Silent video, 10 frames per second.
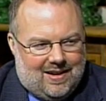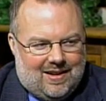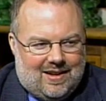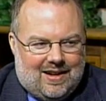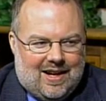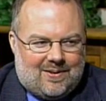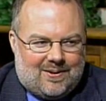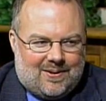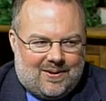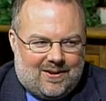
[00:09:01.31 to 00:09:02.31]
And that
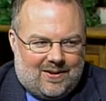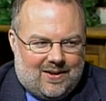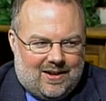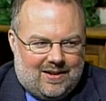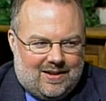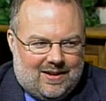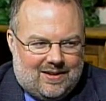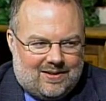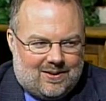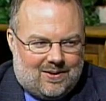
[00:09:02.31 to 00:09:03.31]
after 3rd grade,
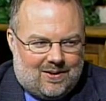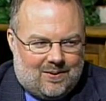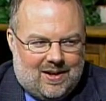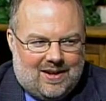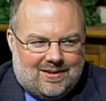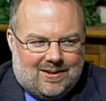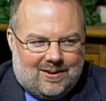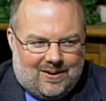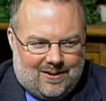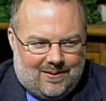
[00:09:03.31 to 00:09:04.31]
kids are reading to
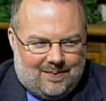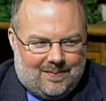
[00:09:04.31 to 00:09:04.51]
learn.